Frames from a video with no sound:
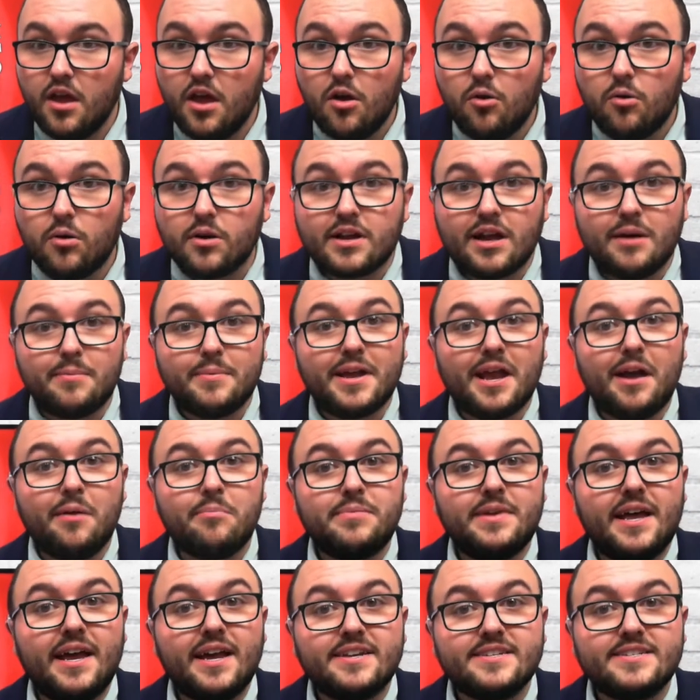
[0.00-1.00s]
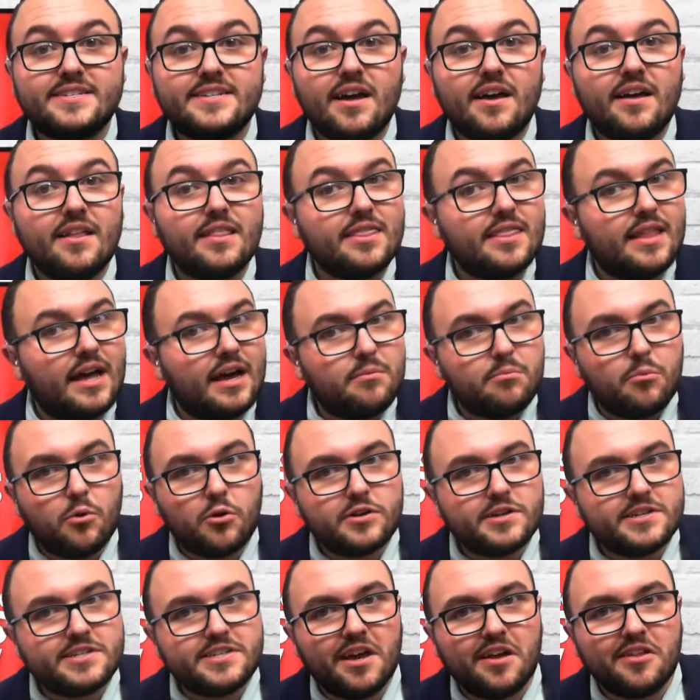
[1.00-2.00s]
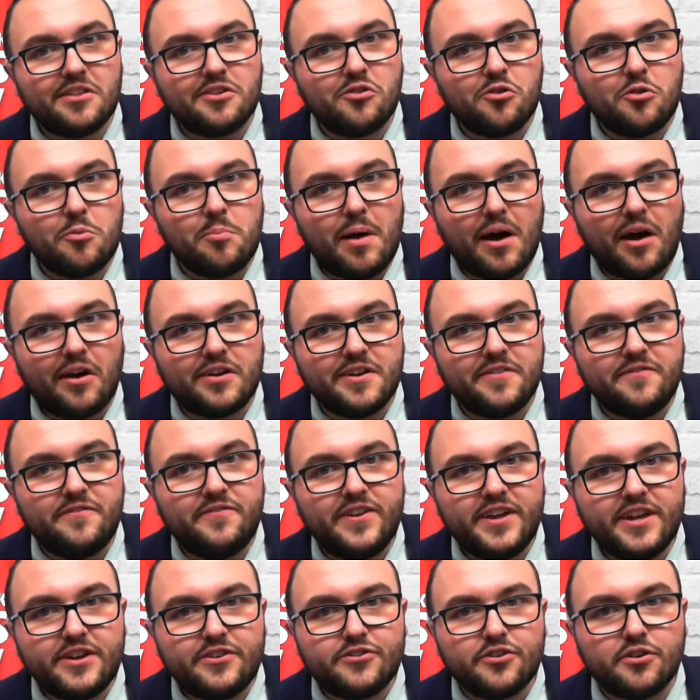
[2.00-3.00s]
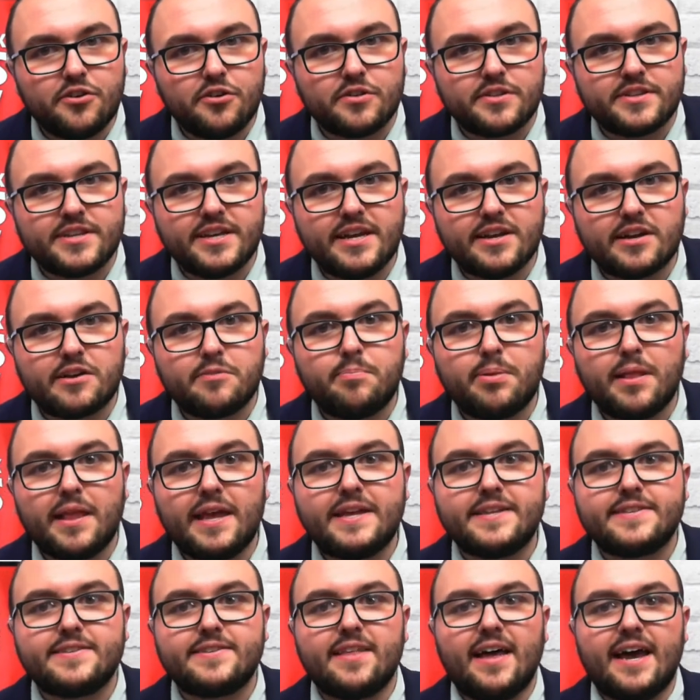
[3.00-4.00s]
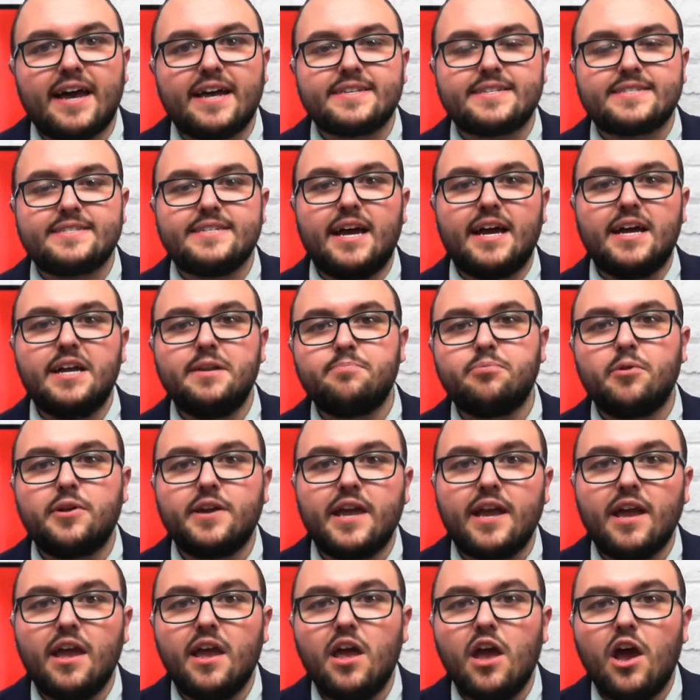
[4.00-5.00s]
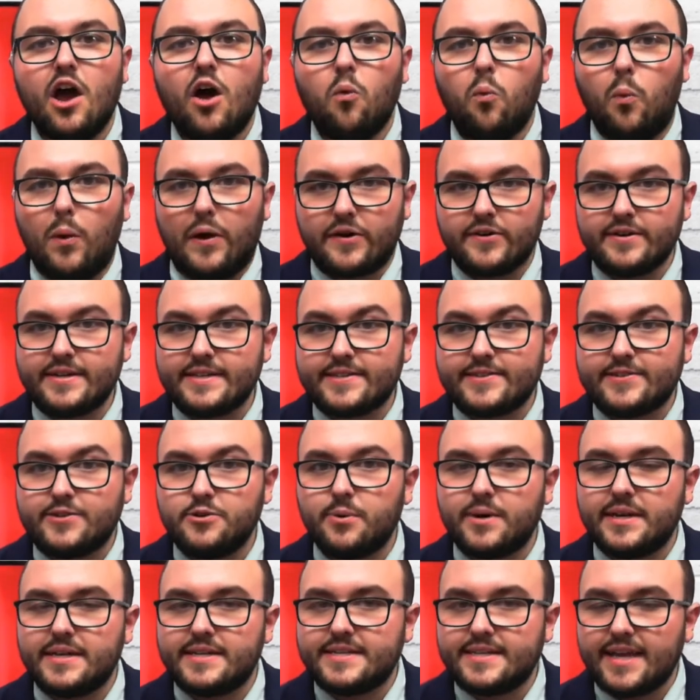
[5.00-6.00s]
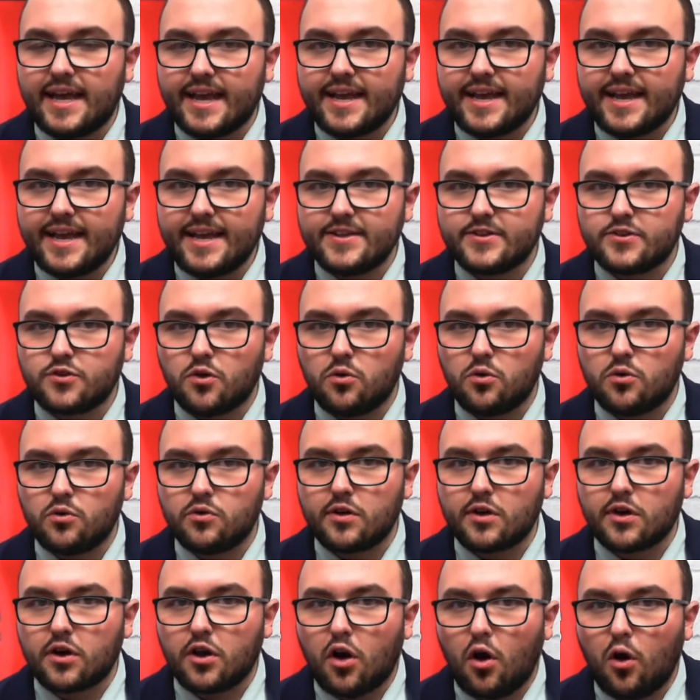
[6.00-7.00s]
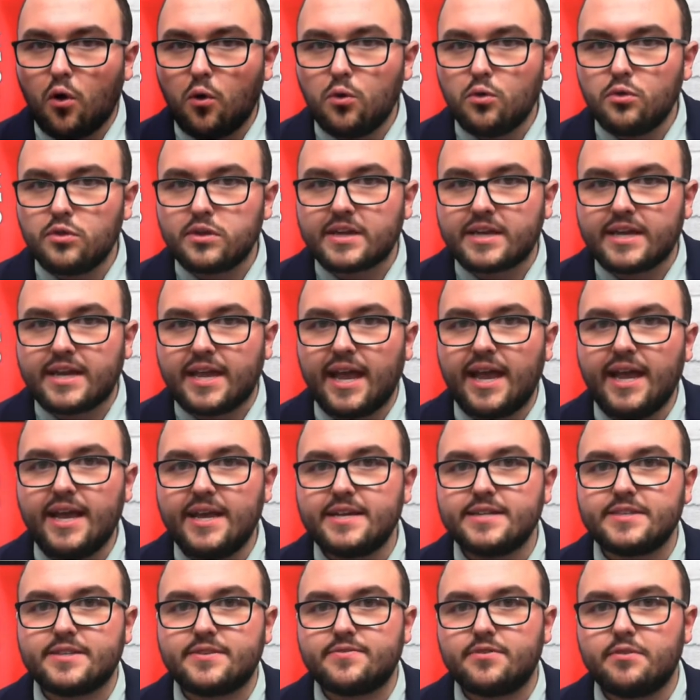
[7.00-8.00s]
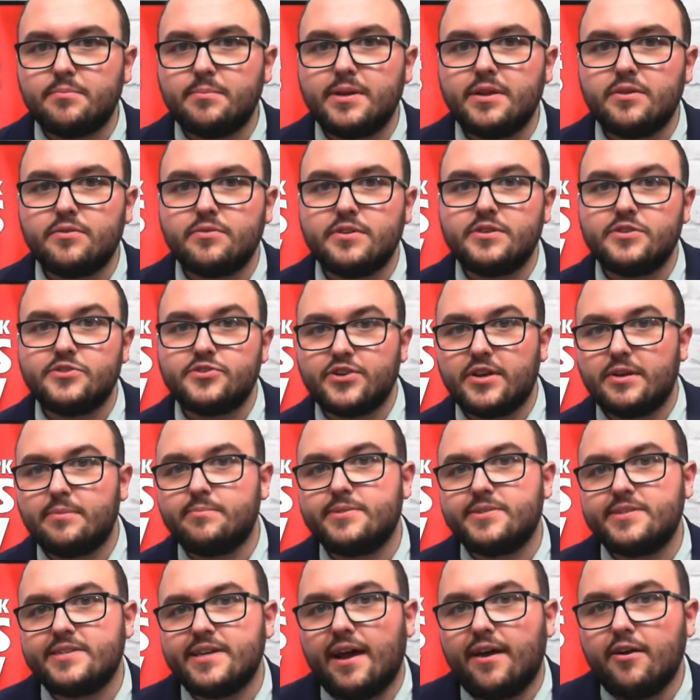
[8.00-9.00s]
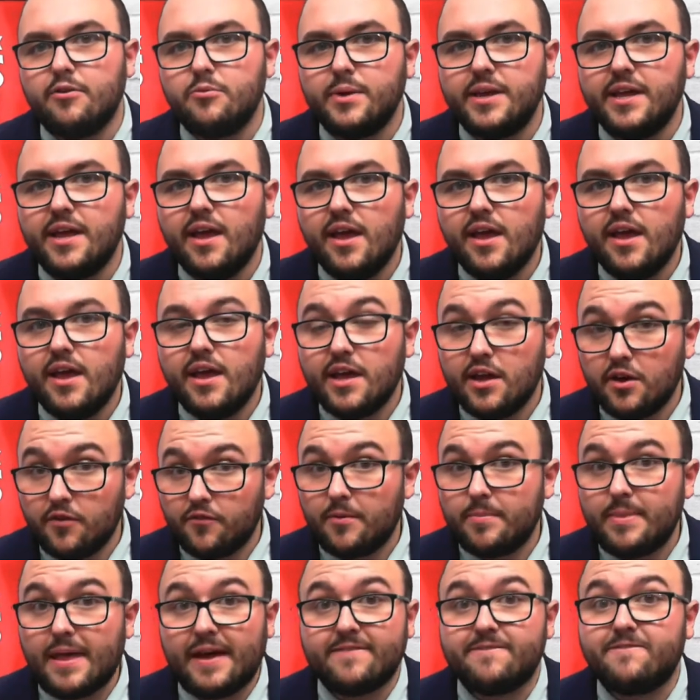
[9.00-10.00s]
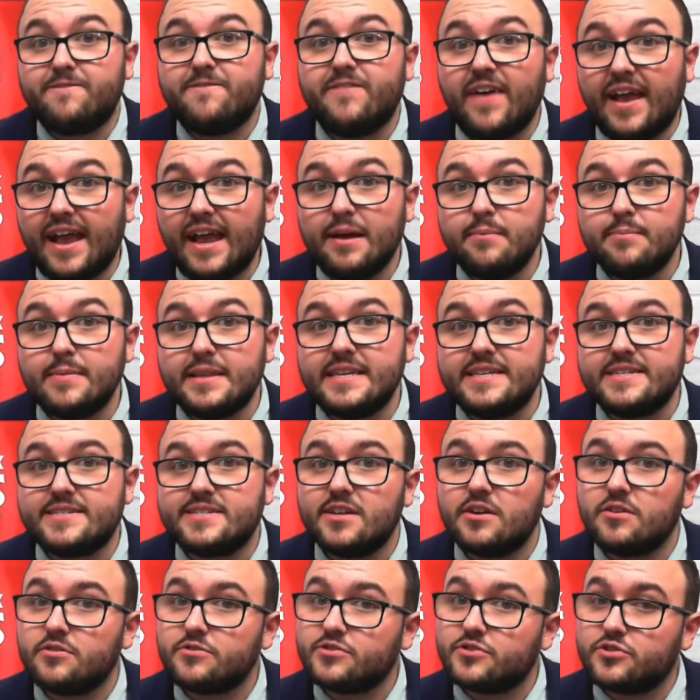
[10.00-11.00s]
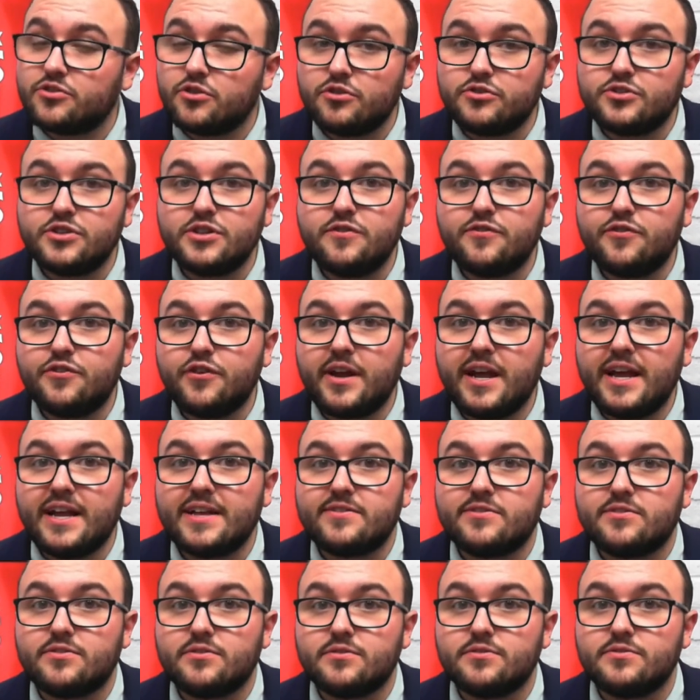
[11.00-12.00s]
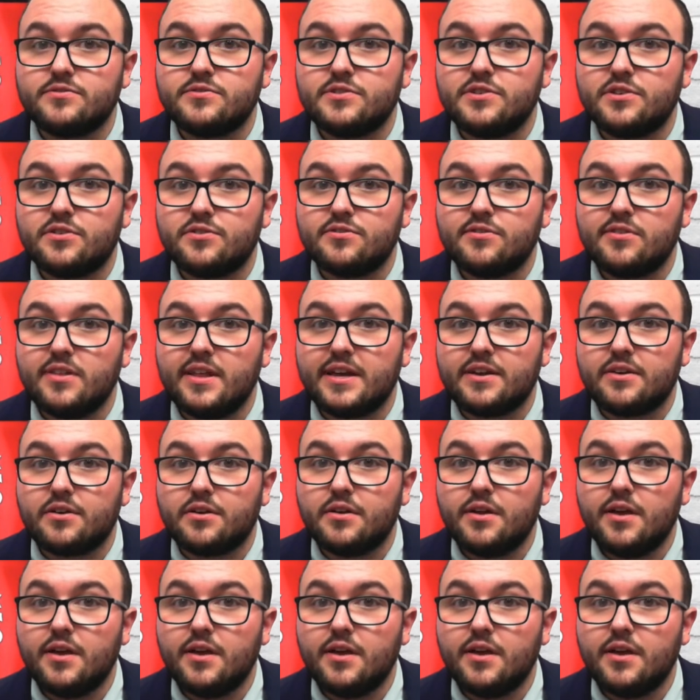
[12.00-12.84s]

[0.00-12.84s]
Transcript: Well, coming up next, a lot more to tell you about. A vigil took place last night, bringing awareness to a decades-old cold case from here in Jamestown. We hear from that family still searching for answers years later.